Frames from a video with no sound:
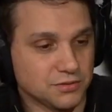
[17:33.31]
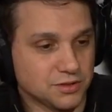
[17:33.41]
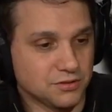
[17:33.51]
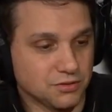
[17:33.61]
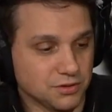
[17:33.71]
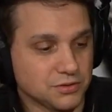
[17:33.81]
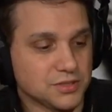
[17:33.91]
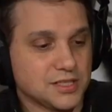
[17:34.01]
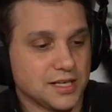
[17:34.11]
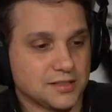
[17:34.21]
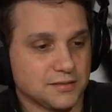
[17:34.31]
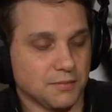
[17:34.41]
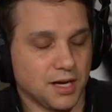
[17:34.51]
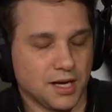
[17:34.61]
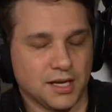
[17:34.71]
his Cruise was next to
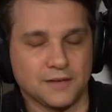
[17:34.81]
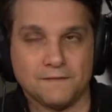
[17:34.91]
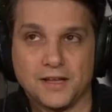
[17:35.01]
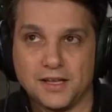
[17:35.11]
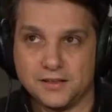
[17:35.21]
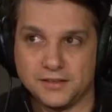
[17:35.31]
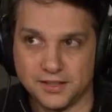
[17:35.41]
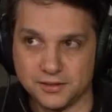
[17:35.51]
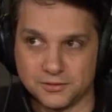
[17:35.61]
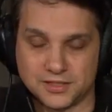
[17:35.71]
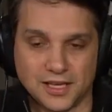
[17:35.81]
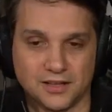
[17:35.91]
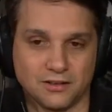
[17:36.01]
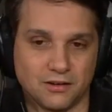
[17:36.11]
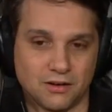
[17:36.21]
mine. Dillon was
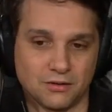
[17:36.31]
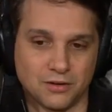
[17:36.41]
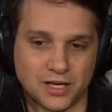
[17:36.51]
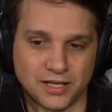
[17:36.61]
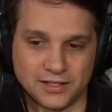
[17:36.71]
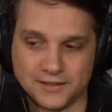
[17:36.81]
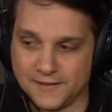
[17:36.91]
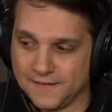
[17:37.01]
down the hallway.